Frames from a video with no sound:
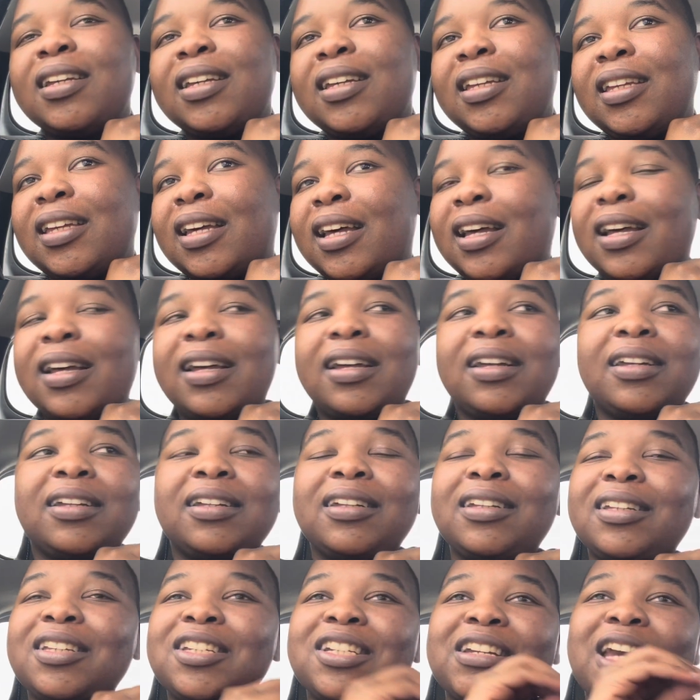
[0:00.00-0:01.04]
yeah,
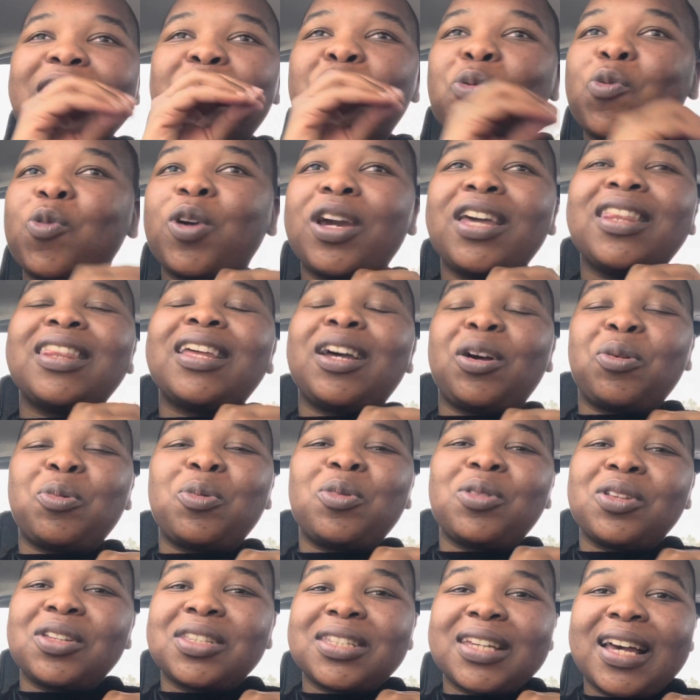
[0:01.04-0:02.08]
check weather
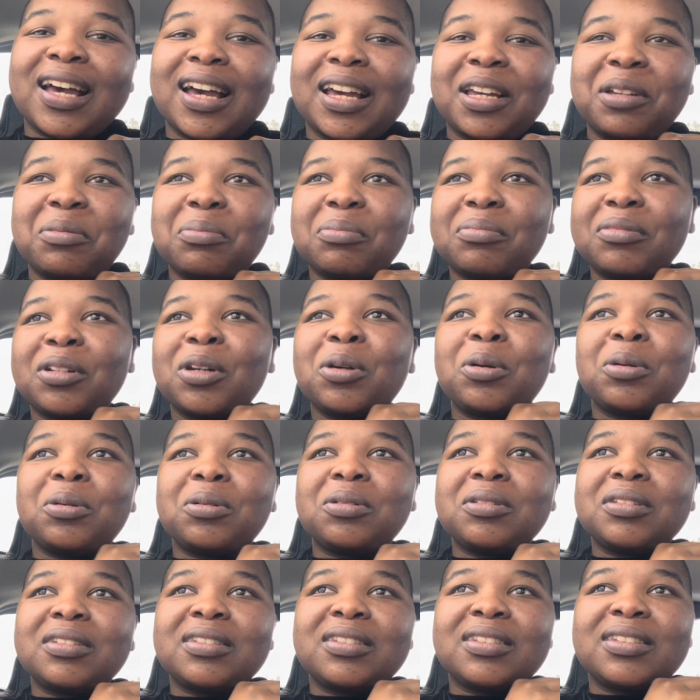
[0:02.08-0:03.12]
all the time,
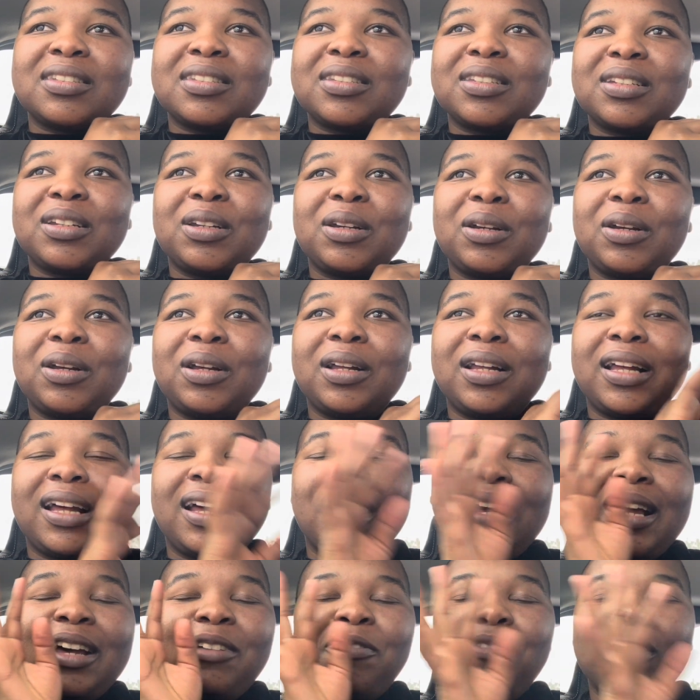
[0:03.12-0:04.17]
because
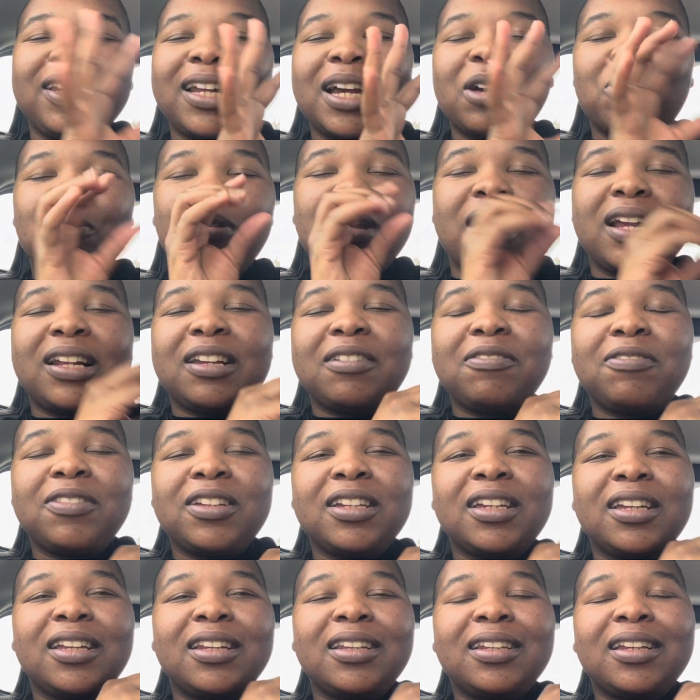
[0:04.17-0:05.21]
I feel like we are
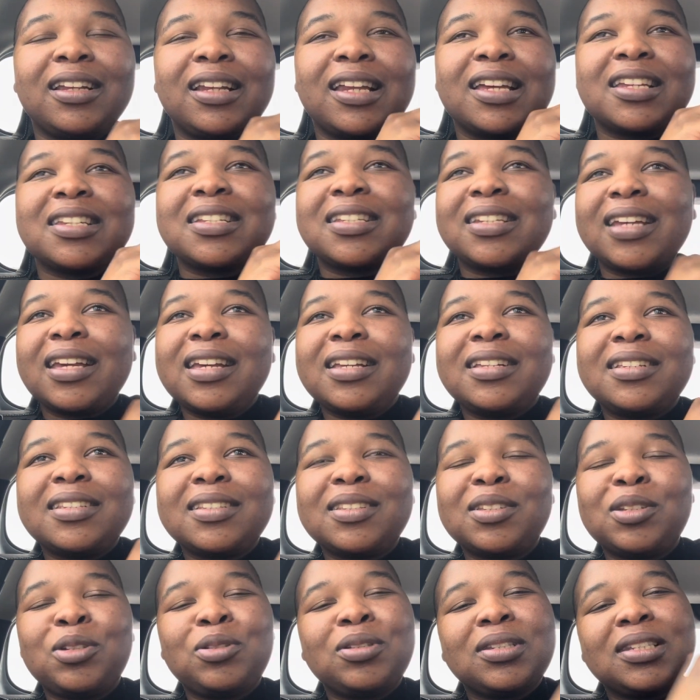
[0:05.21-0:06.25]
living in the last
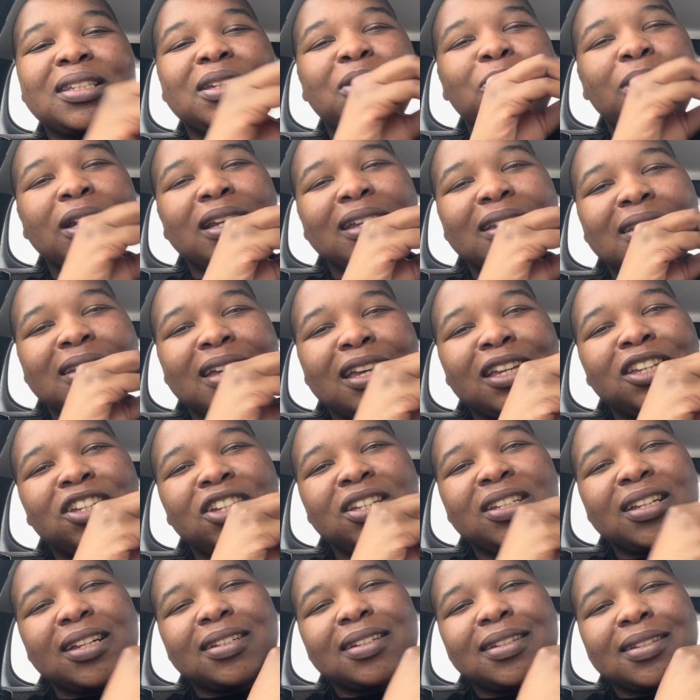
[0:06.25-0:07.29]
days. You see, when they say
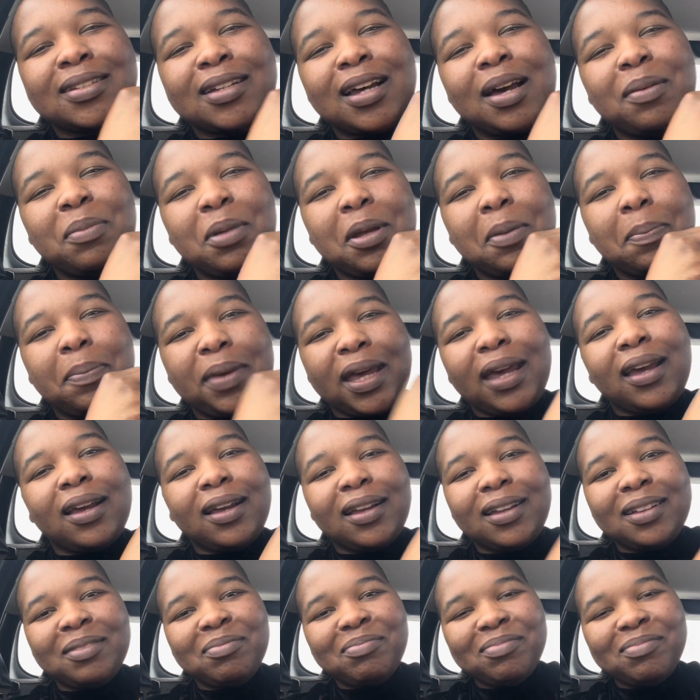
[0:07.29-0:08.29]
Jesus is coming back,